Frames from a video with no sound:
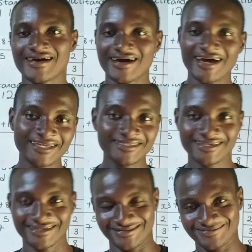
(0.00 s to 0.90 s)
Hi
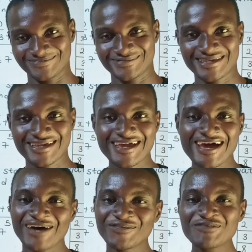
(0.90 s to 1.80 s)
there.
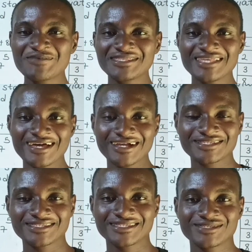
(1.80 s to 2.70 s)
Have you been
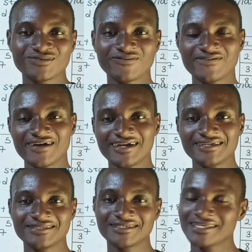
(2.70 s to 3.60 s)
asked to find
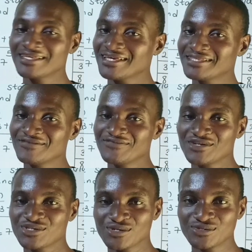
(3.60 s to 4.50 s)
the standard
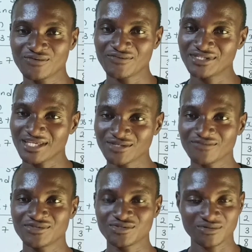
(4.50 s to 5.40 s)
deviation of a set of
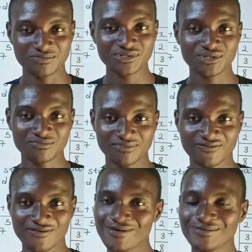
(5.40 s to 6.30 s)
distribution
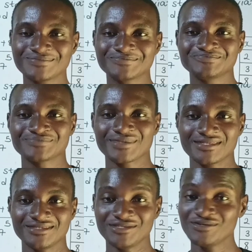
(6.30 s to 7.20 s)
before?
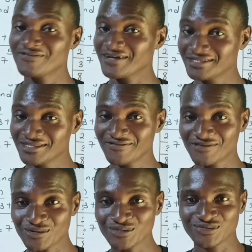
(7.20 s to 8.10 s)
Did you find it
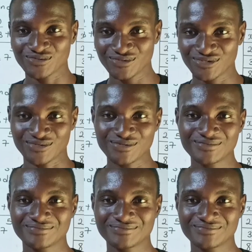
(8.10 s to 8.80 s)
difficult to do so?